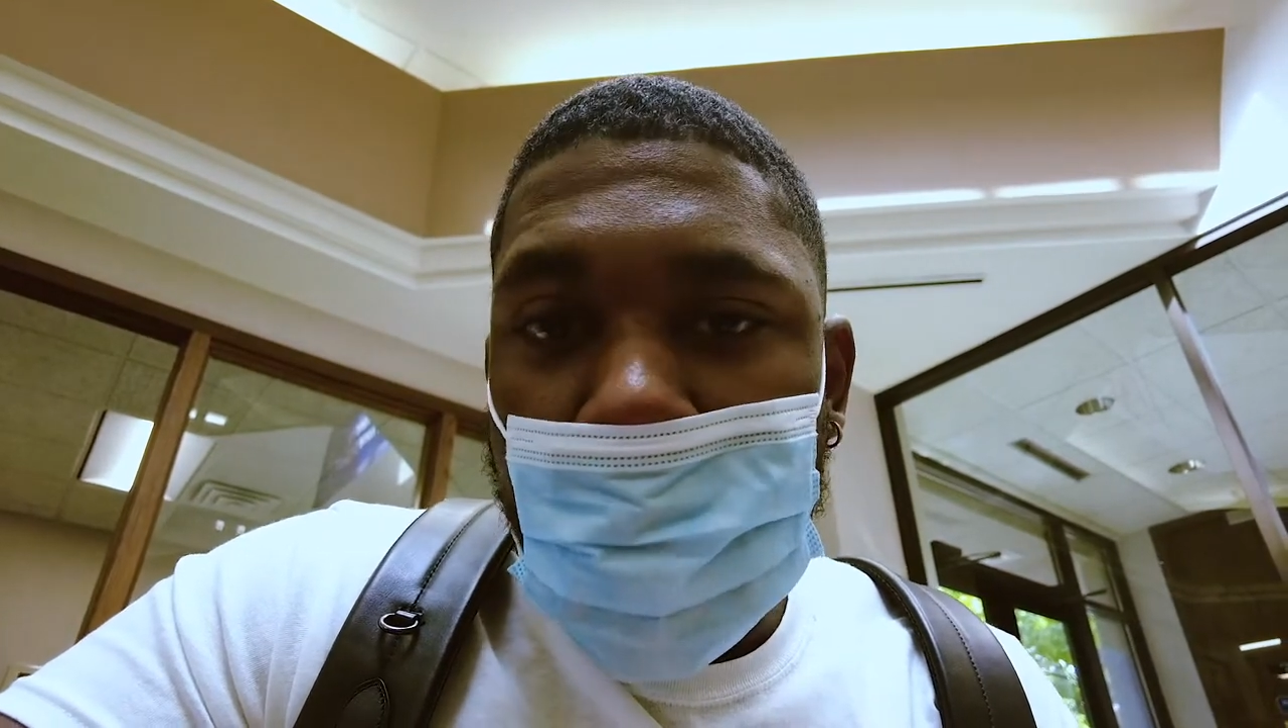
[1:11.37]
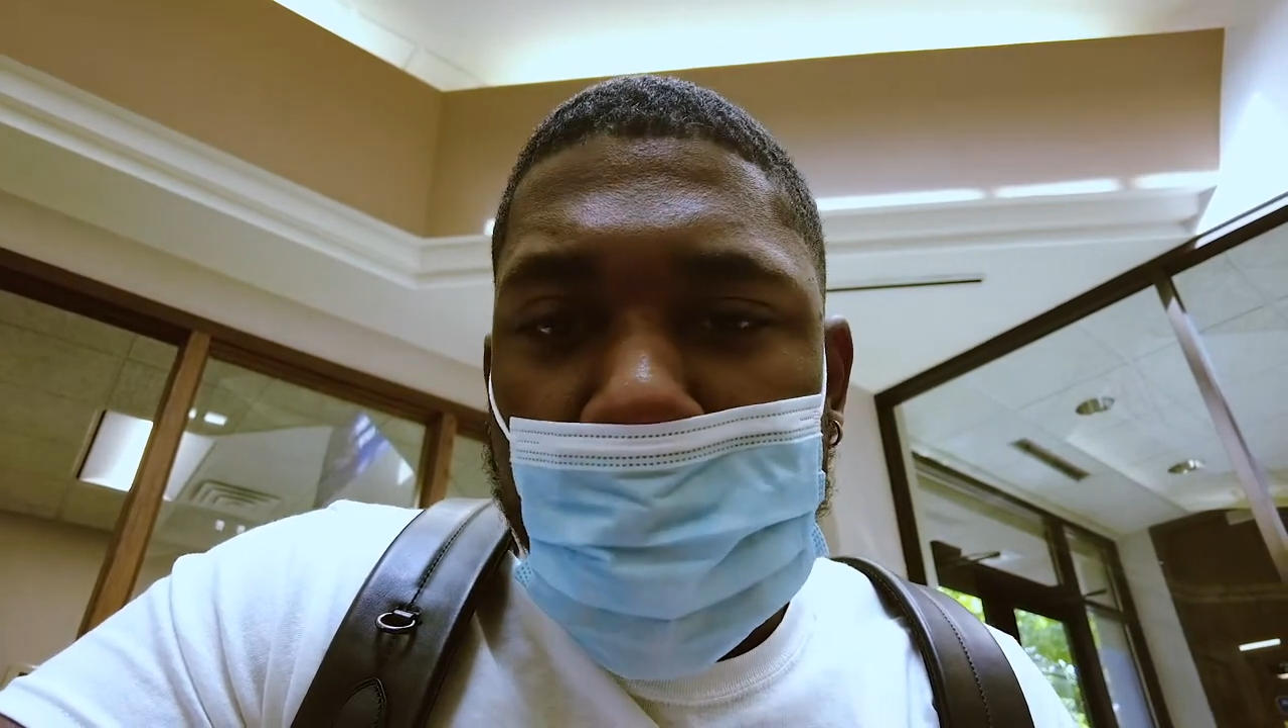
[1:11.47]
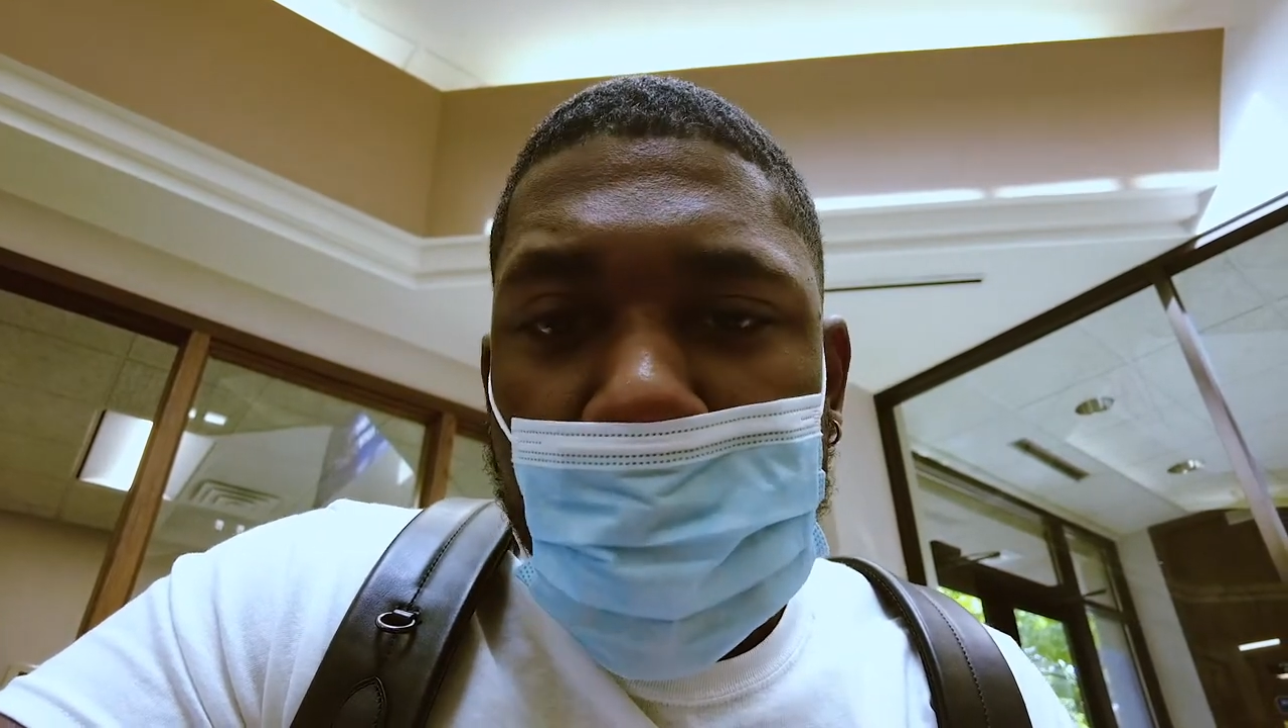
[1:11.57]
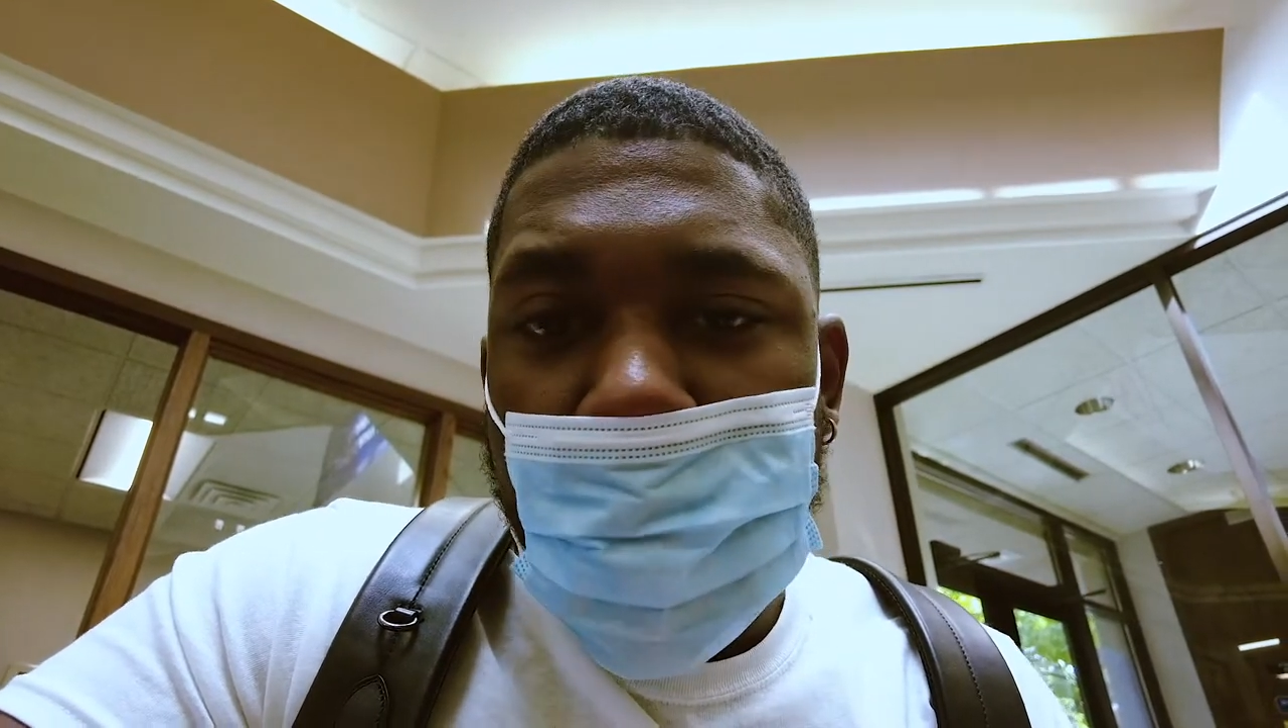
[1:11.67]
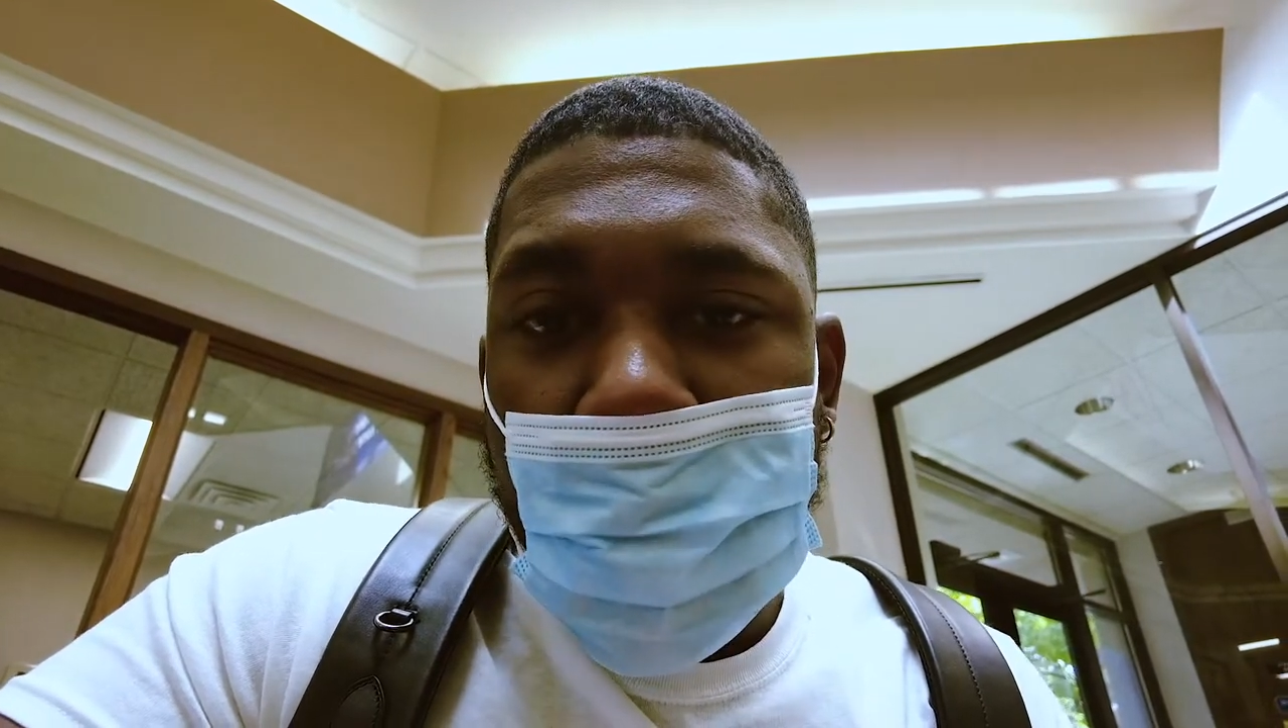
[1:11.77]

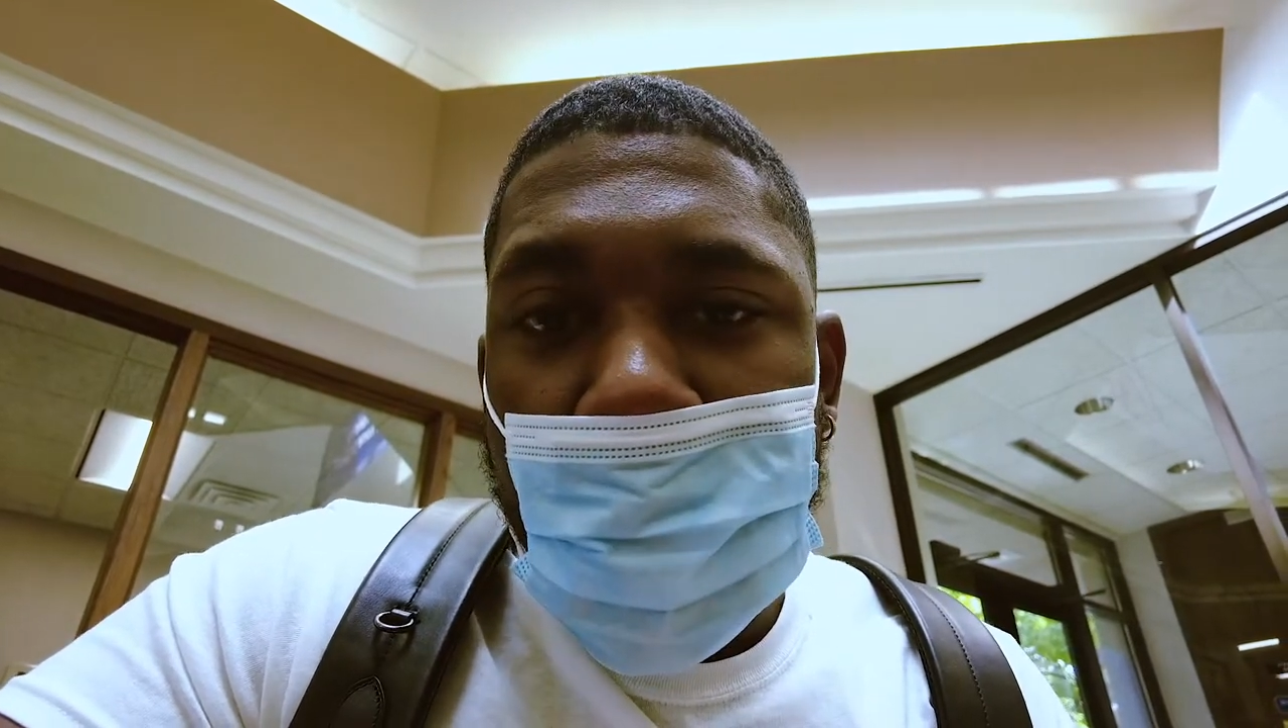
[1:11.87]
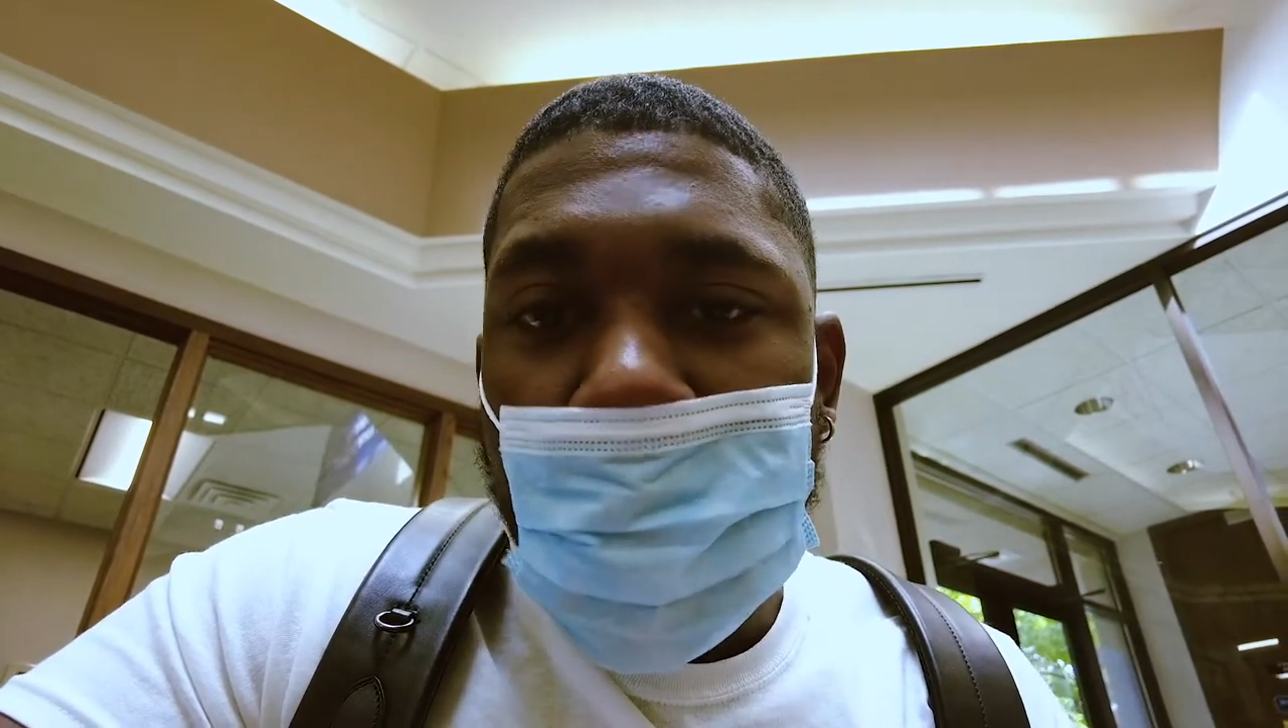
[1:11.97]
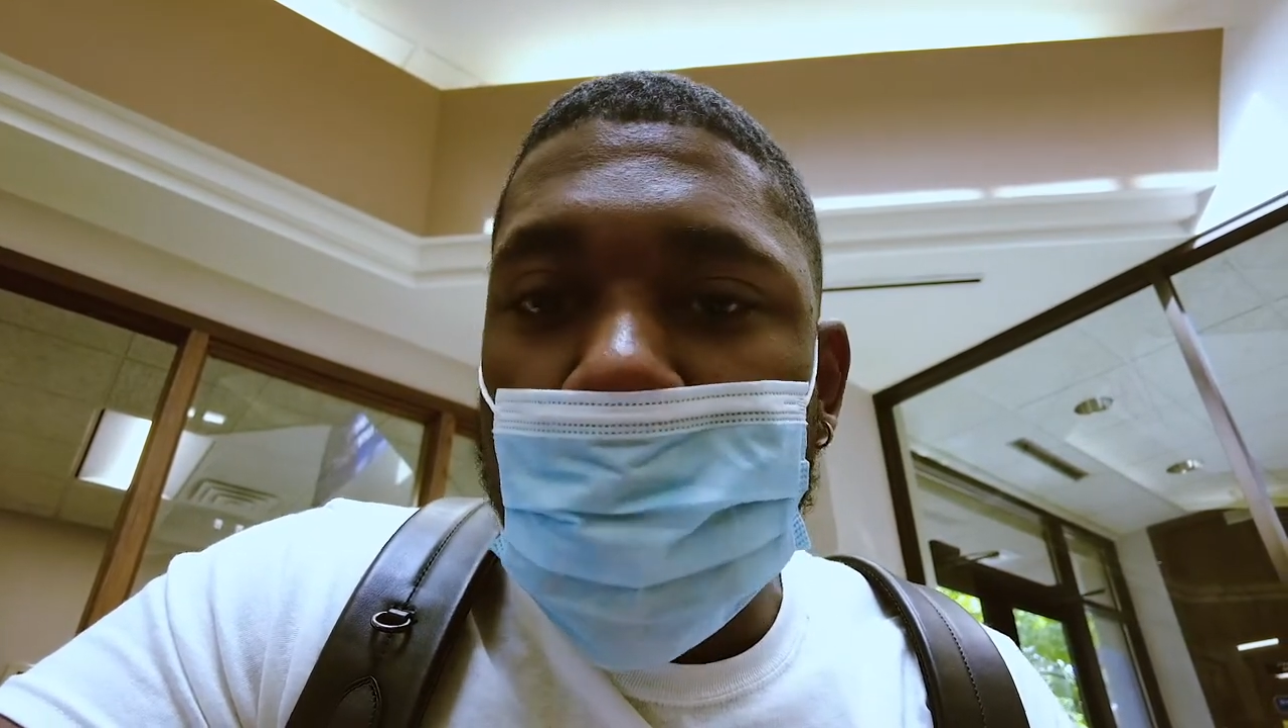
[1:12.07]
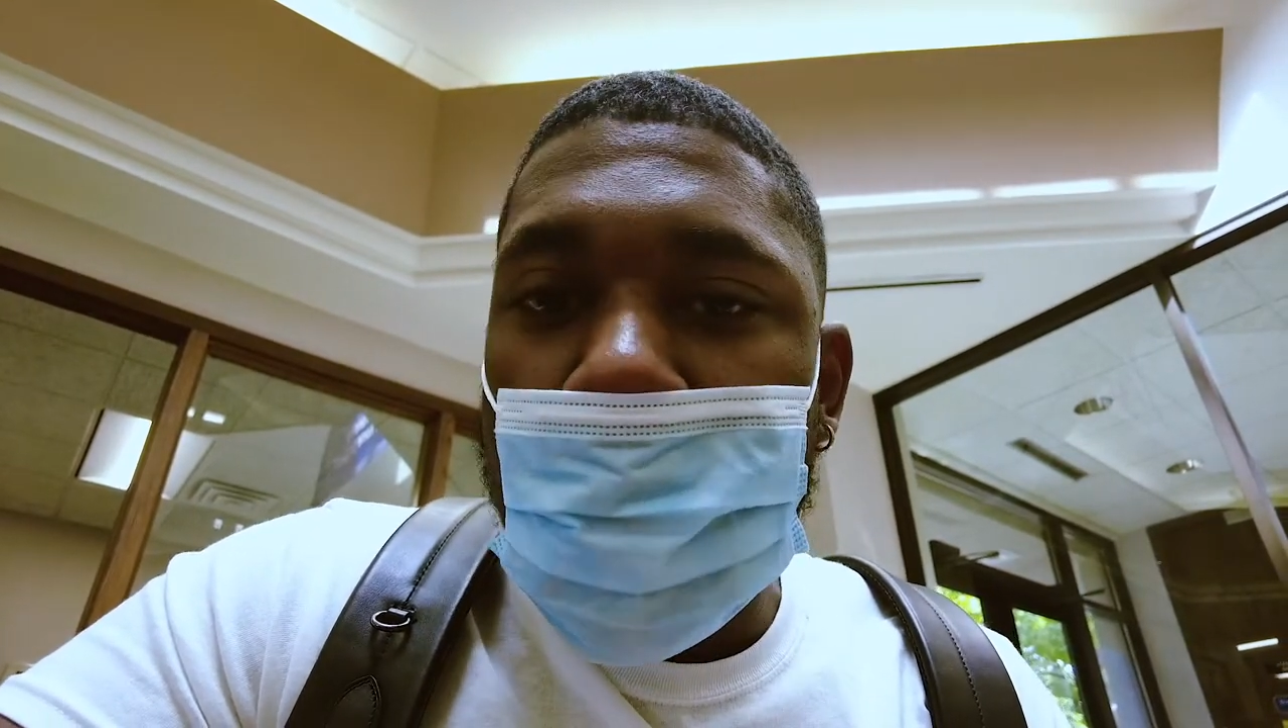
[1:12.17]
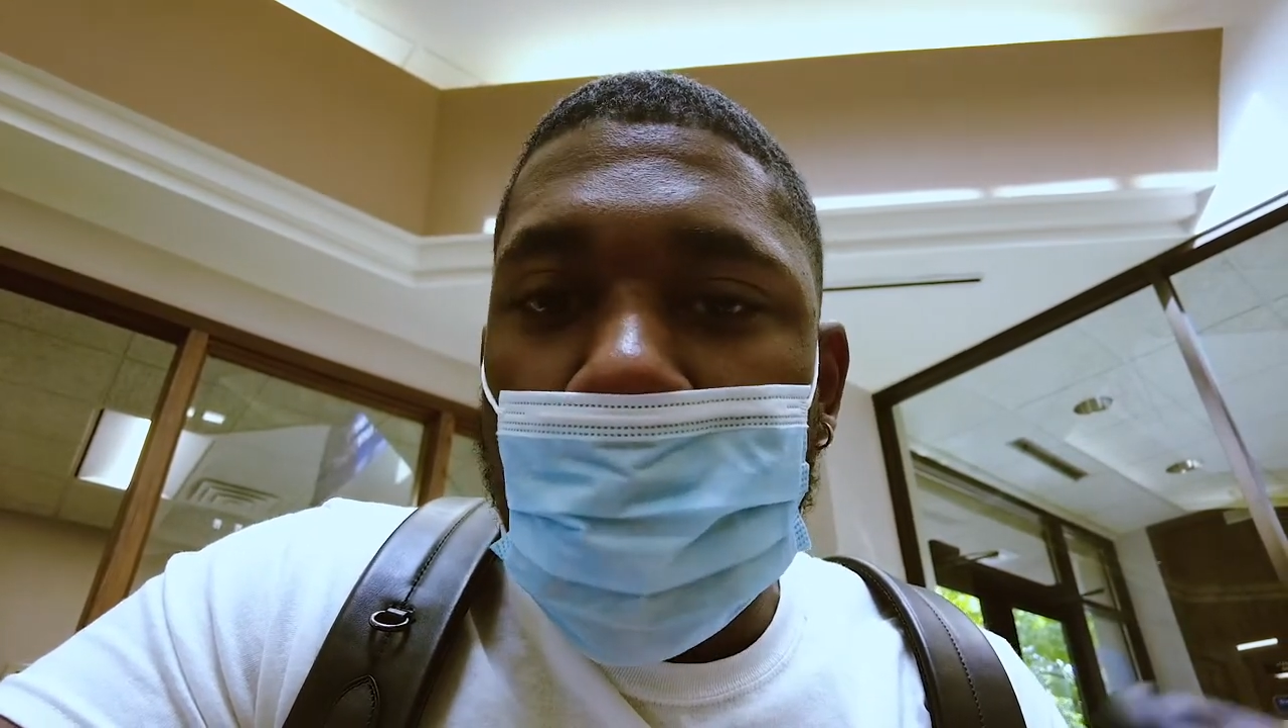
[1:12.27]
Bank of
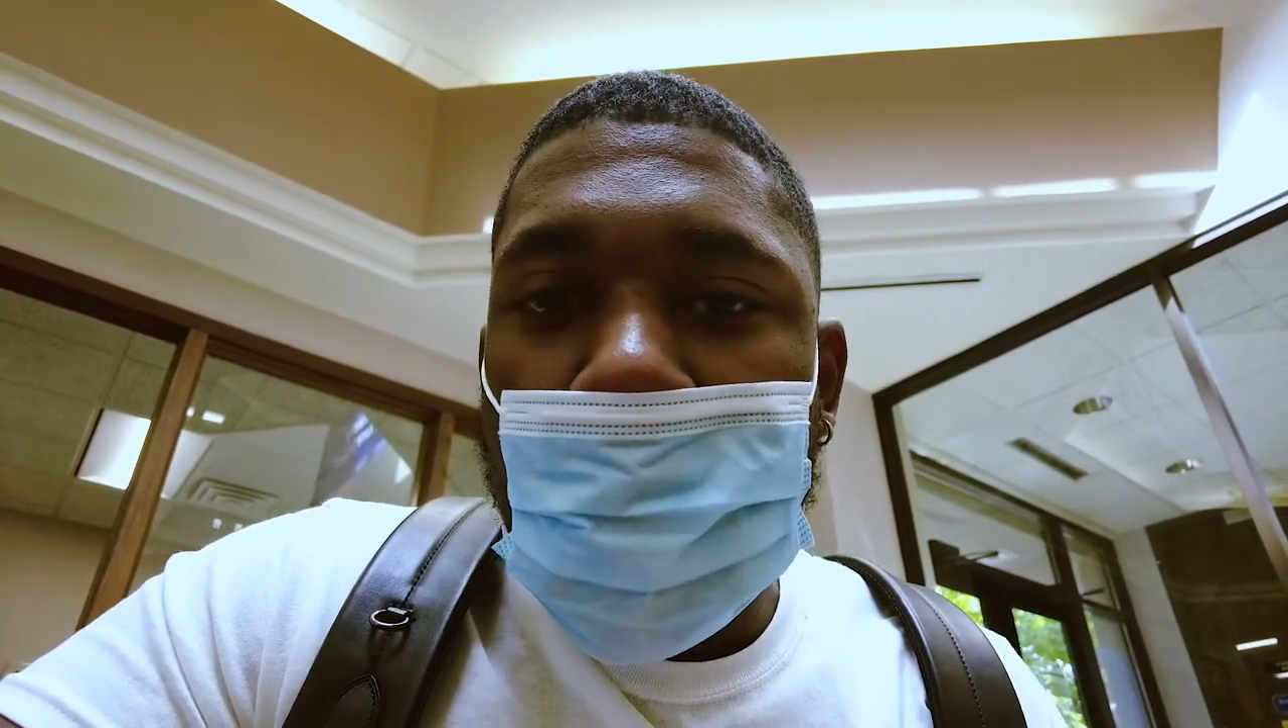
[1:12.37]
America be